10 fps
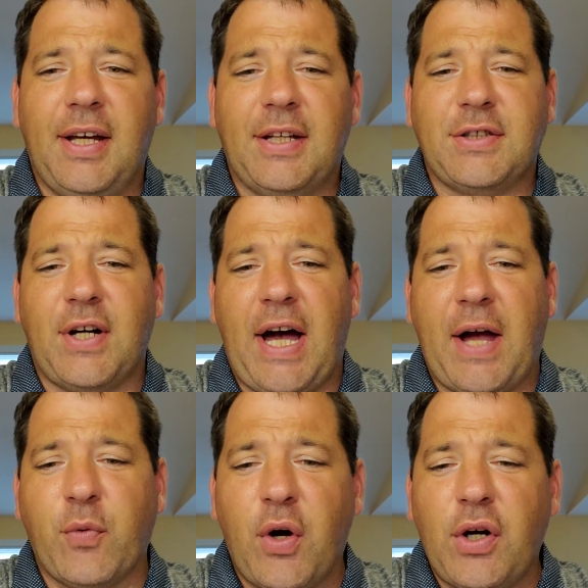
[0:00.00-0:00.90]
So I
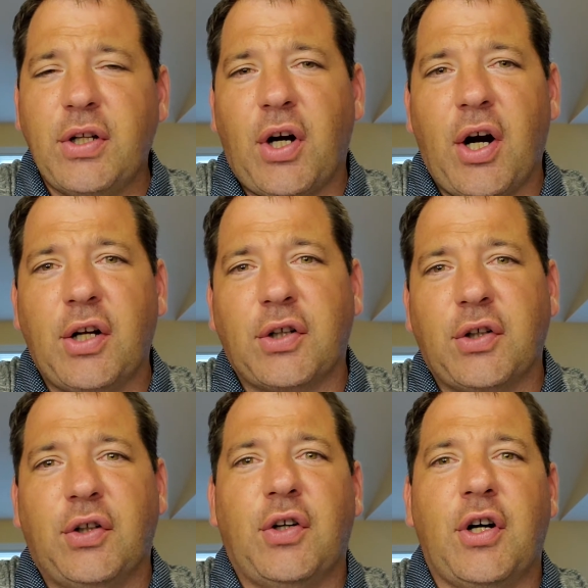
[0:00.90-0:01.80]
wrote an
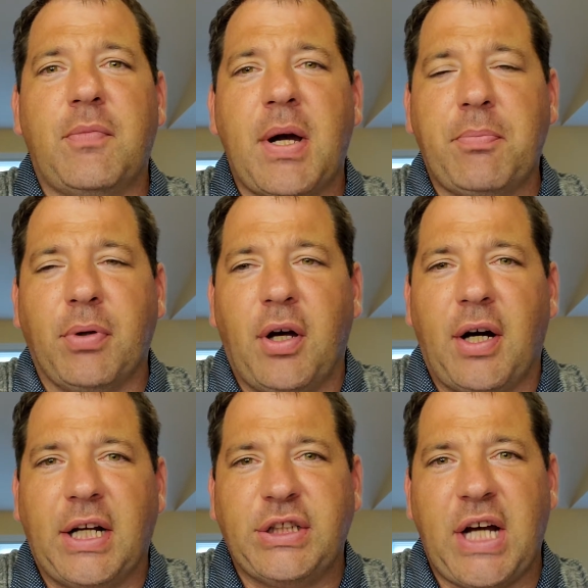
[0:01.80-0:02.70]
article on my
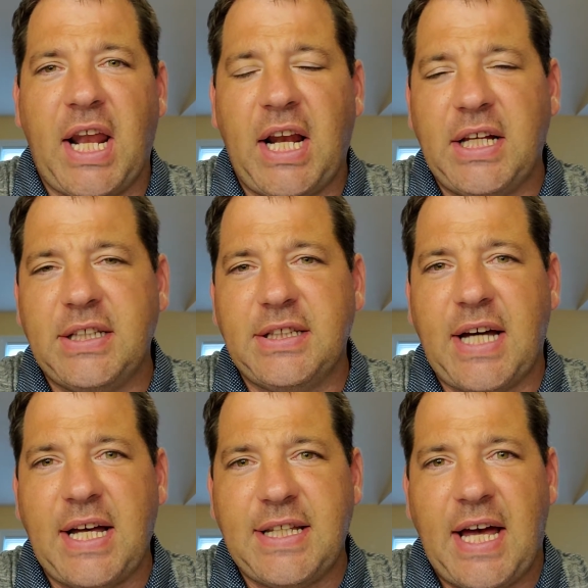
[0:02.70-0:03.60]
blog at
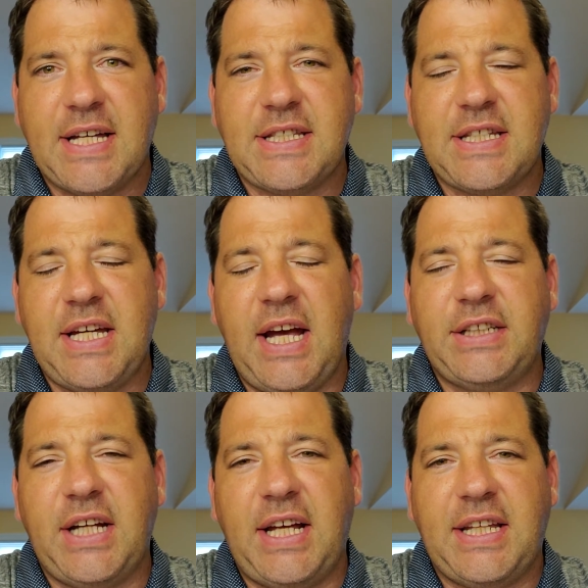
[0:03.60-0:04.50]
chadallan.net,
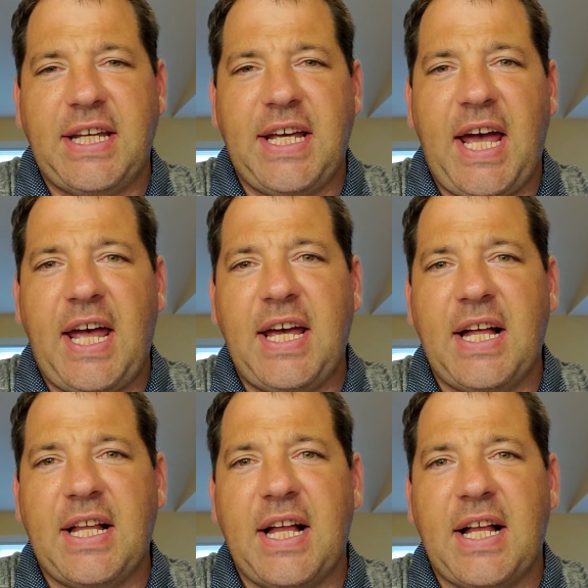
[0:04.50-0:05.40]

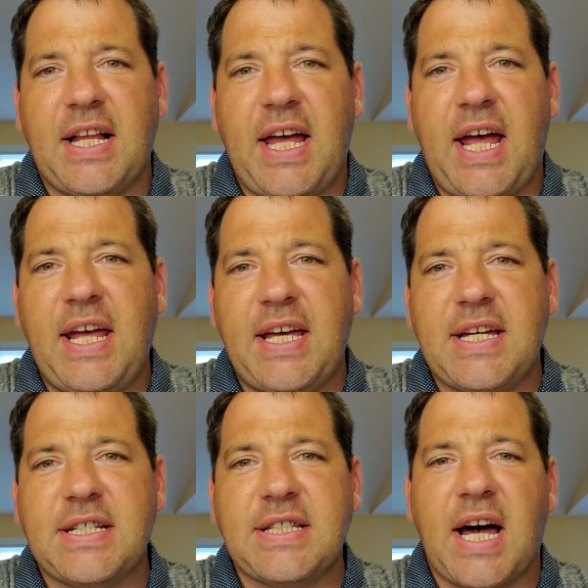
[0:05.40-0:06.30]

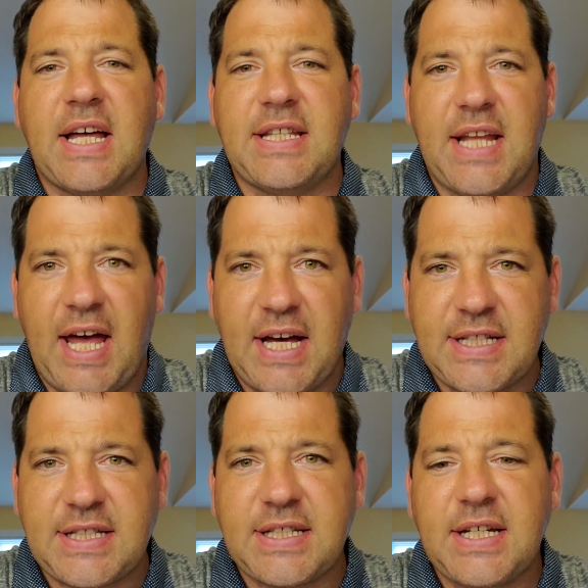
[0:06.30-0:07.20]

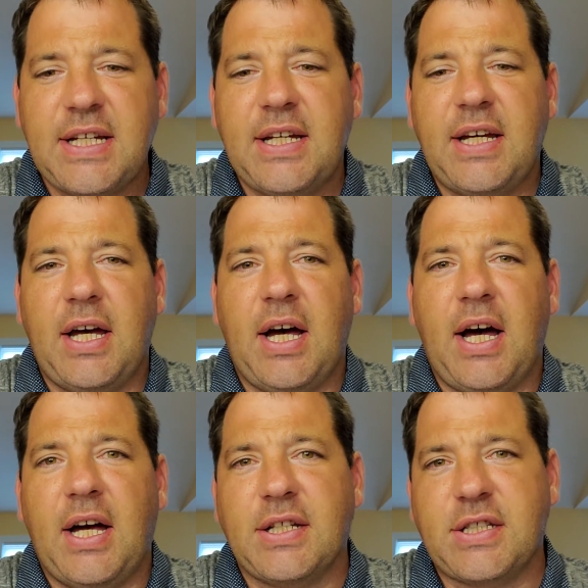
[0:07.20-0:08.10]
chadallan.net.
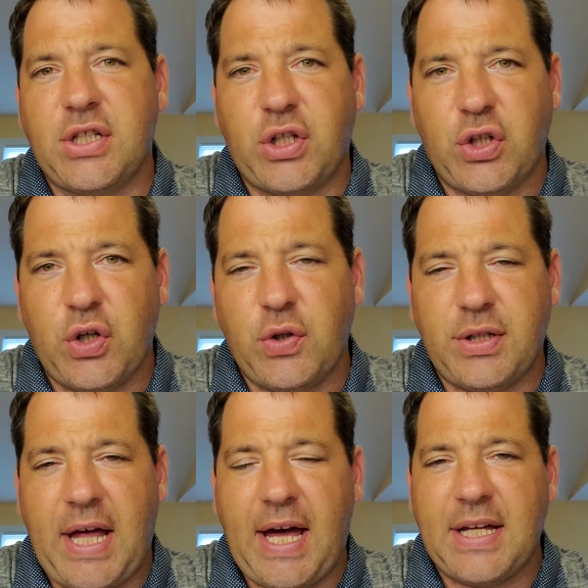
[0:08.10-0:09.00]
So you can do
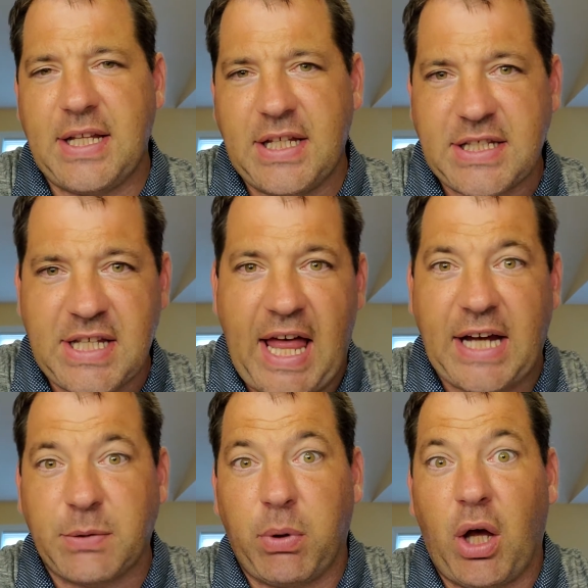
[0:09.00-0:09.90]
that in the
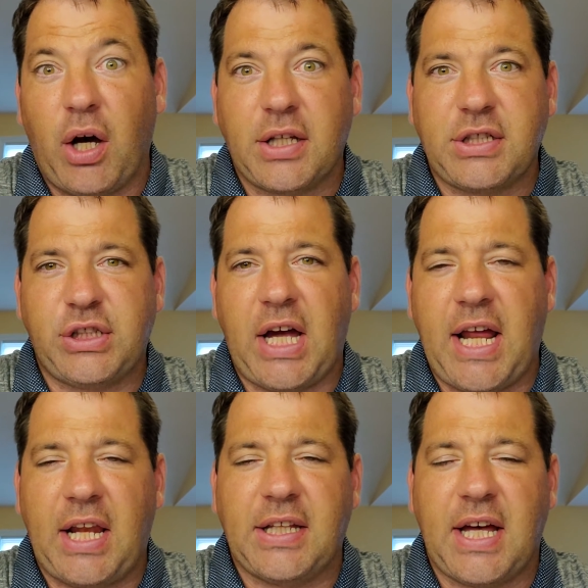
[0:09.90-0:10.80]
slash blog,
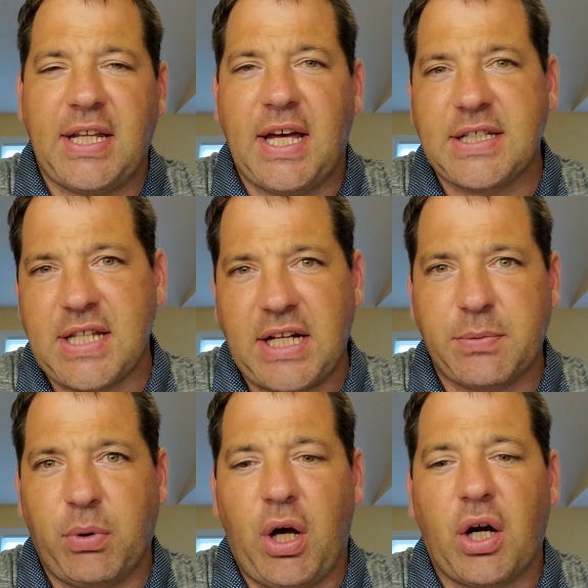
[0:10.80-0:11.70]

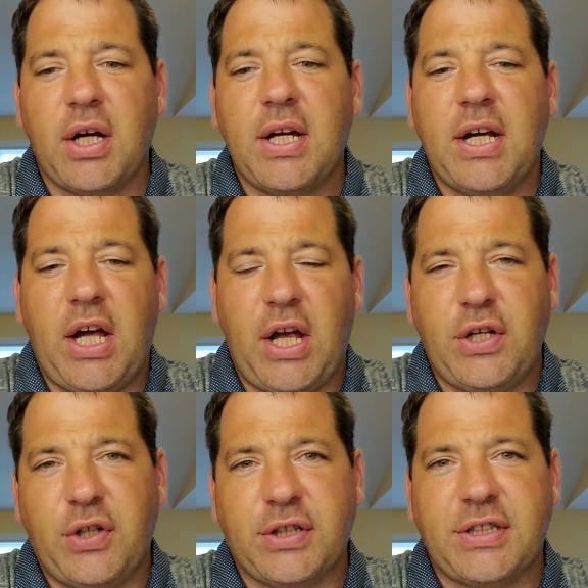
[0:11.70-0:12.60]
chadallan.net/blog.
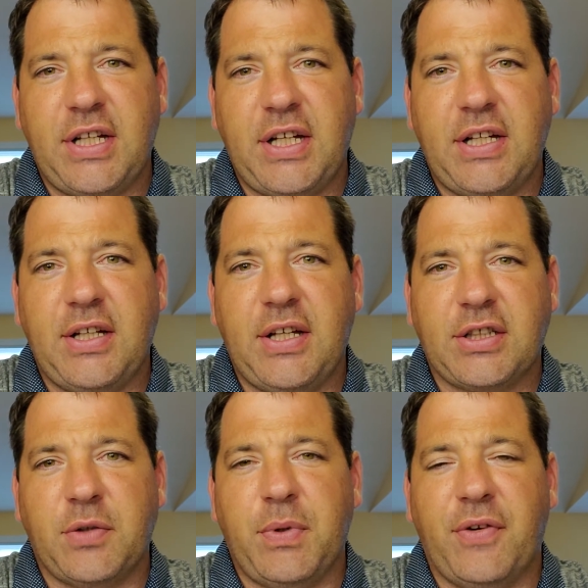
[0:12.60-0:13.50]
And you can see it's
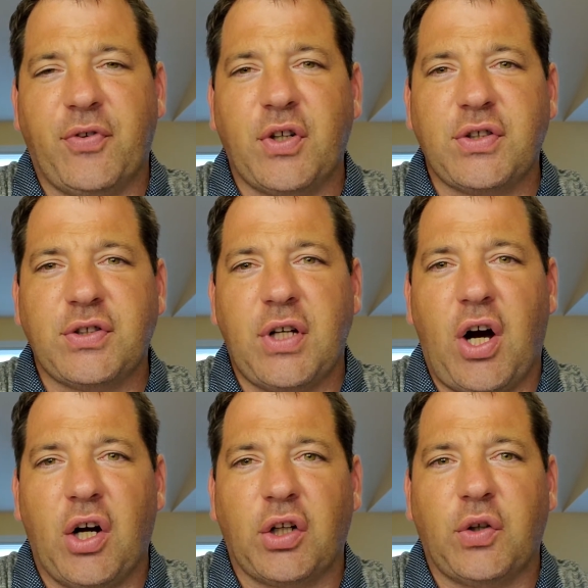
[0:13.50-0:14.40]
going to be the first
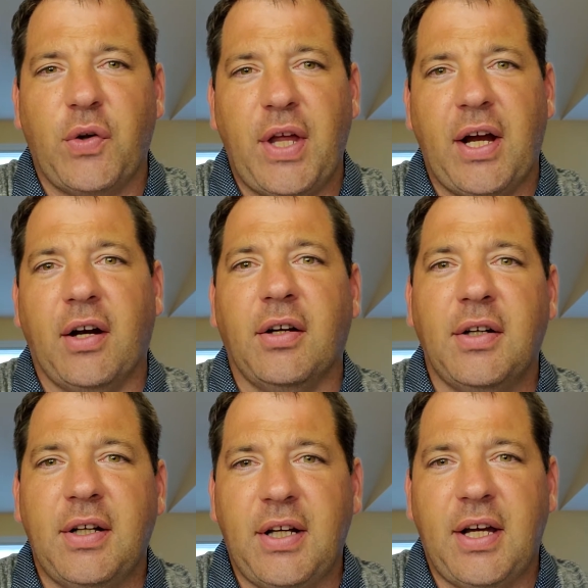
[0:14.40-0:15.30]
article there.
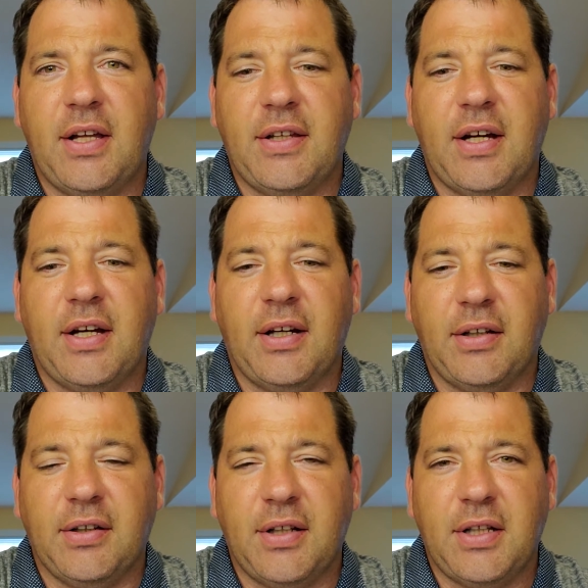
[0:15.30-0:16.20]
And
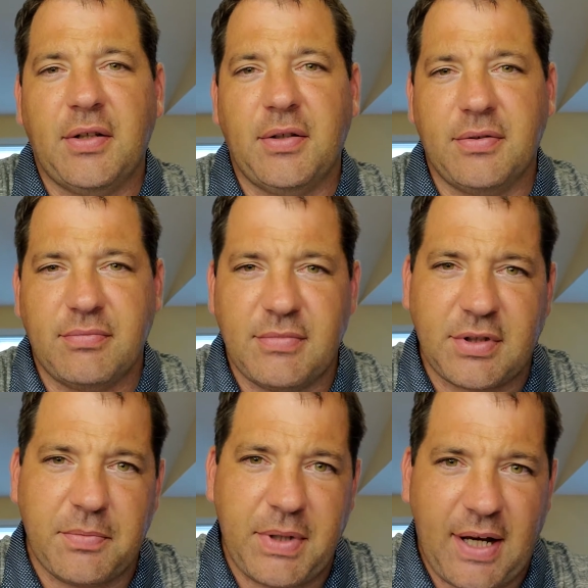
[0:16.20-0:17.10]
it's going
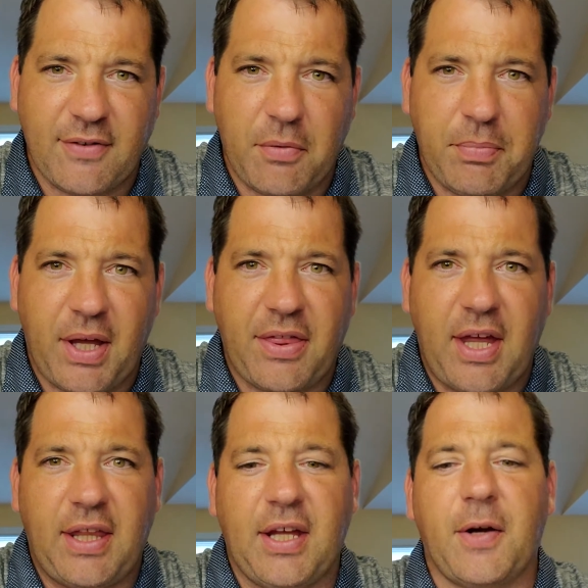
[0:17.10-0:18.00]
to become a big
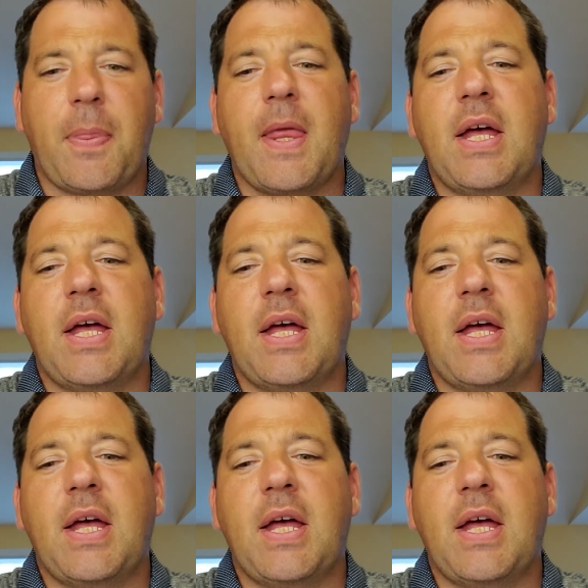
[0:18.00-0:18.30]
thing there.